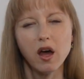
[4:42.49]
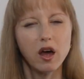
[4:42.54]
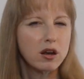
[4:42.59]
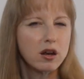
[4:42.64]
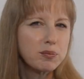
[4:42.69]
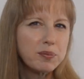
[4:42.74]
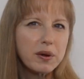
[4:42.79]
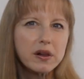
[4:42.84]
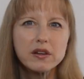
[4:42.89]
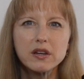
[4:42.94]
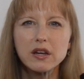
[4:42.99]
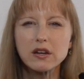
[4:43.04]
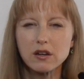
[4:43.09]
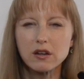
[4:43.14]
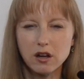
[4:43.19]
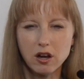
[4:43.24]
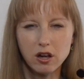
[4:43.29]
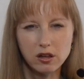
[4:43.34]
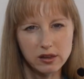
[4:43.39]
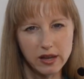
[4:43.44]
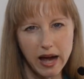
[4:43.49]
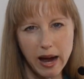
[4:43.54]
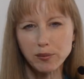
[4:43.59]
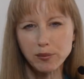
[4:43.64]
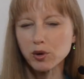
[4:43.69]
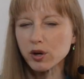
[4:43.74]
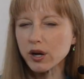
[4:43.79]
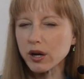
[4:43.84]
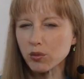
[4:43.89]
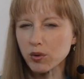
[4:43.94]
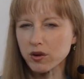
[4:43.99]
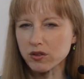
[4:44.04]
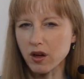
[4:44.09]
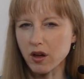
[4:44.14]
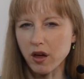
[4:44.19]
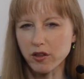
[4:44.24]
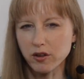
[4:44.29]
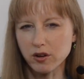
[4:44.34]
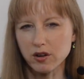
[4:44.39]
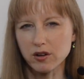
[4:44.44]
an ability to collaborate with
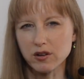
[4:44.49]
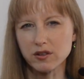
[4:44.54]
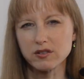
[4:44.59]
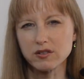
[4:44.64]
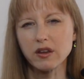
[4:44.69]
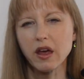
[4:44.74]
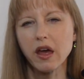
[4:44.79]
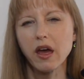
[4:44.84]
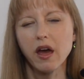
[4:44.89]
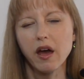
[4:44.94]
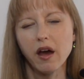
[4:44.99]
others,